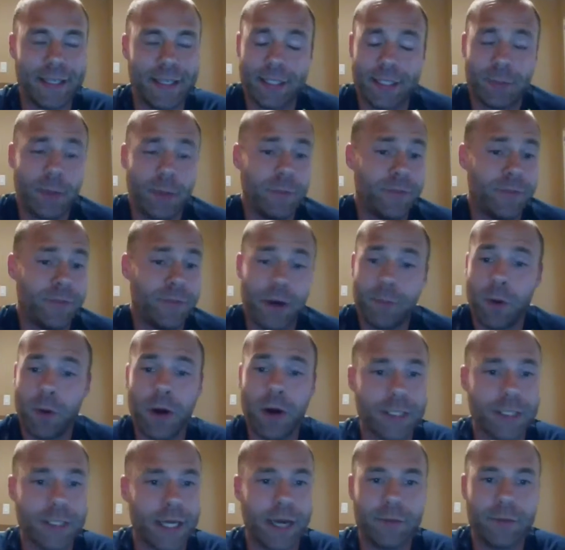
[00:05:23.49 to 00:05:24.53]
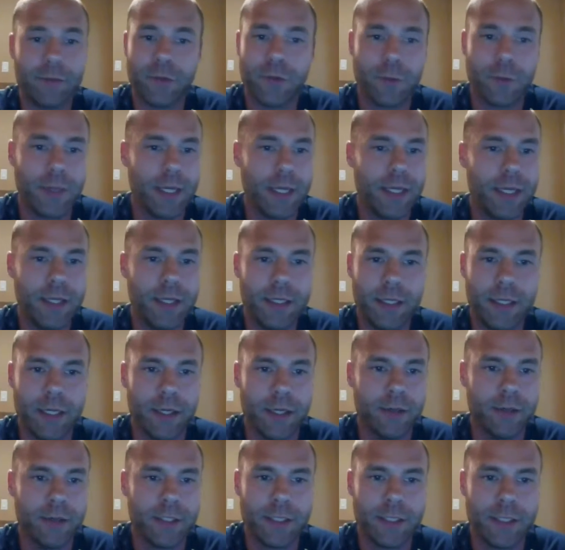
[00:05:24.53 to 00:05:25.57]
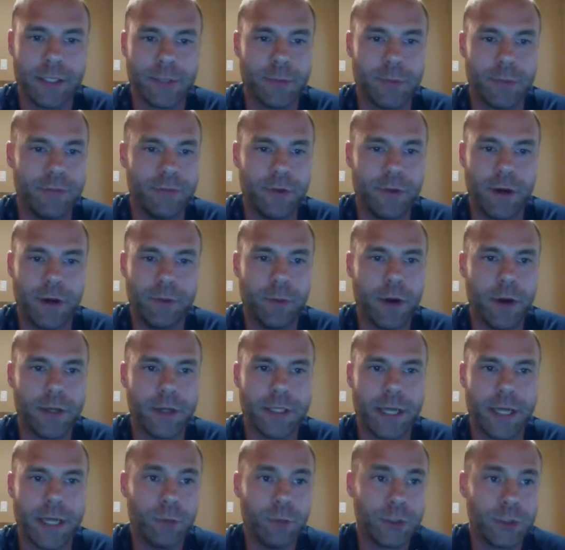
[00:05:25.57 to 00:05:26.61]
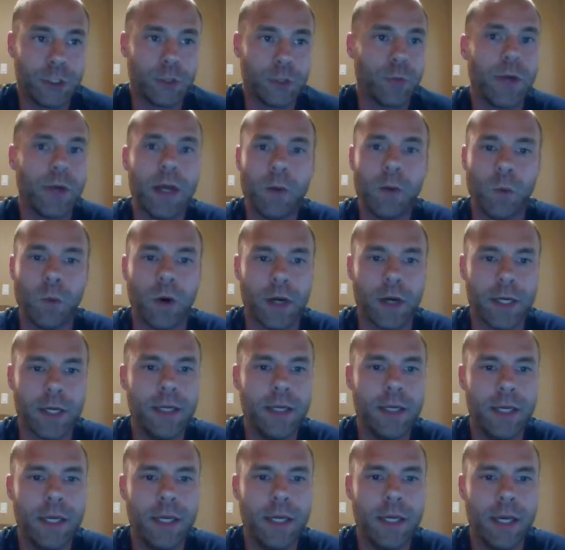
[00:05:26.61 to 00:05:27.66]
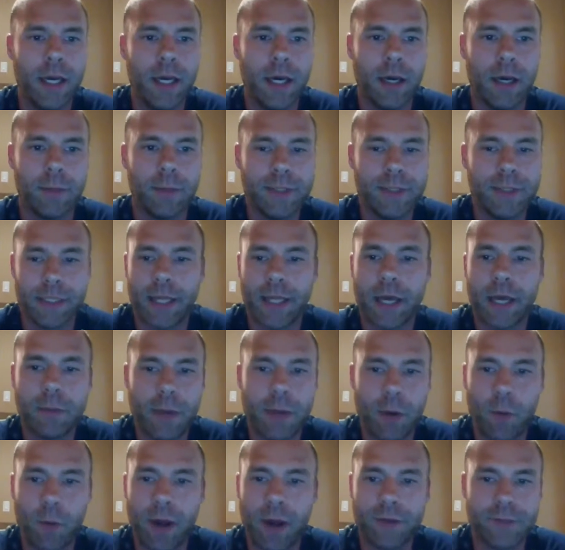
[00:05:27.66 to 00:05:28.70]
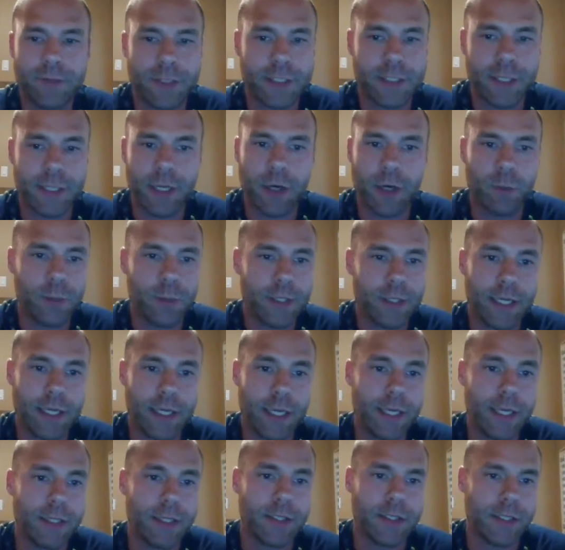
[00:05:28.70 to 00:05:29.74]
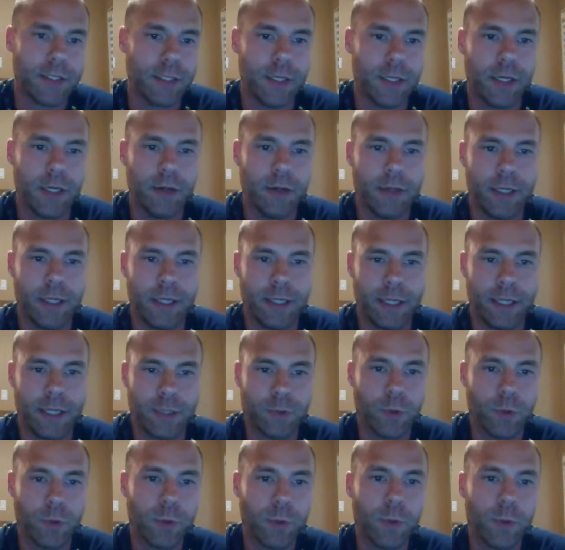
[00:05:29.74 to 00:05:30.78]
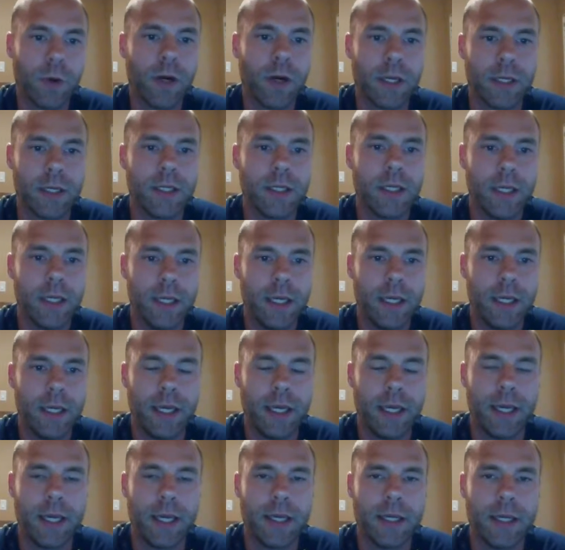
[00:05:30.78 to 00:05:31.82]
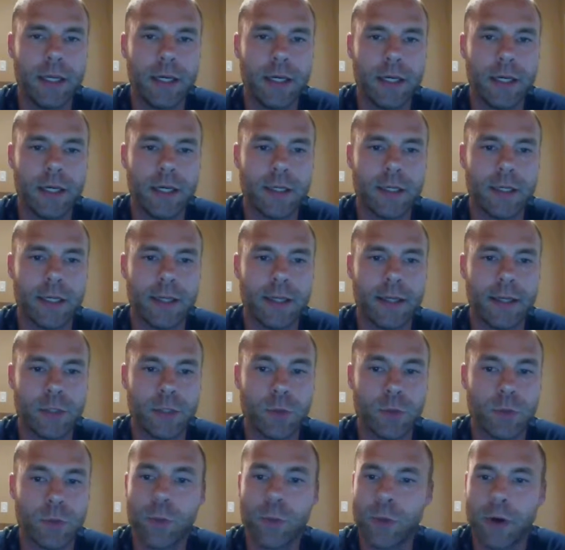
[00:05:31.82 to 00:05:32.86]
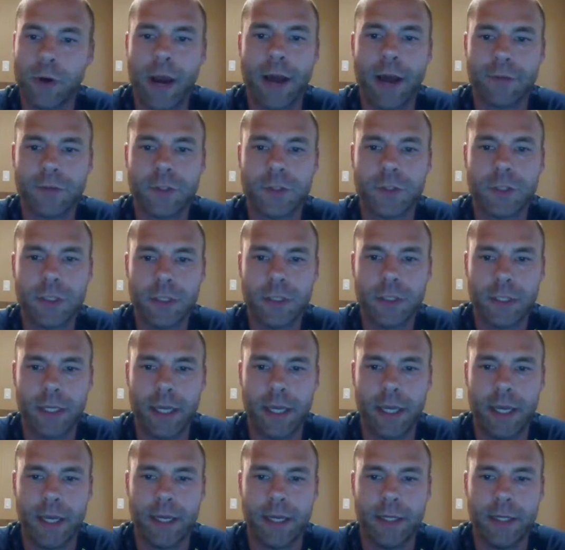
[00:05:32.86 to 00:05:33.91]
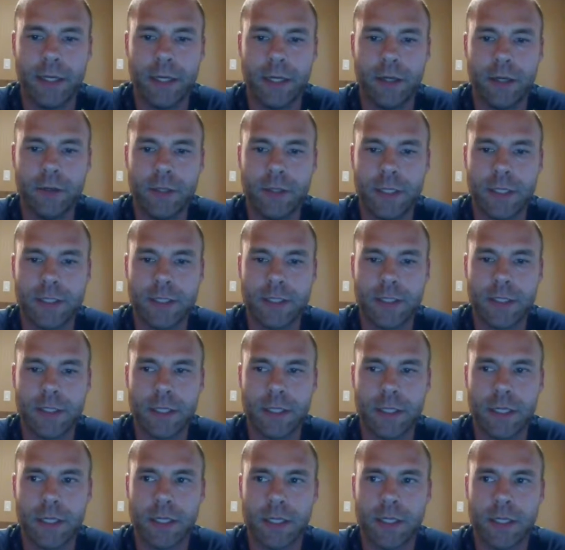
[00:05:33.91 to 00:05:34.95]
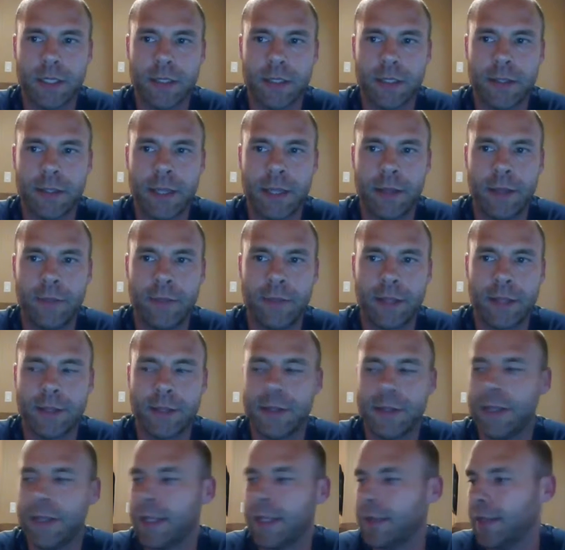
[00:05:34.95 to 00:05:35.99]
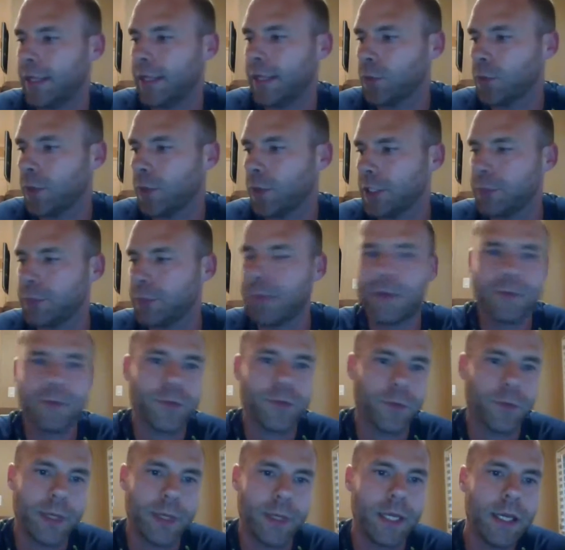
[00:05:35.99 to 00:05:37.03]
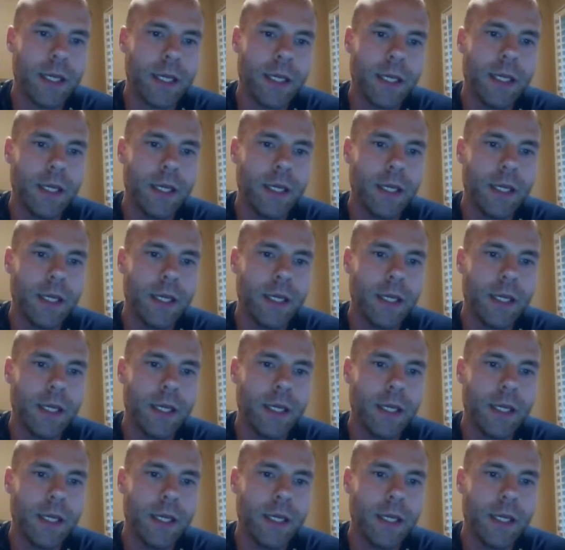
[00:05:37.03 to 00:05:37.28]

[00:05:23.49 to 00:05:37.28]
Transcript: been very part-time for me. It's been very part-time, which is what I wanted. It's allowed my wife to stay home with the kids, and that's what we wanted. And that's what we were after. And, it's that's what it's been for me,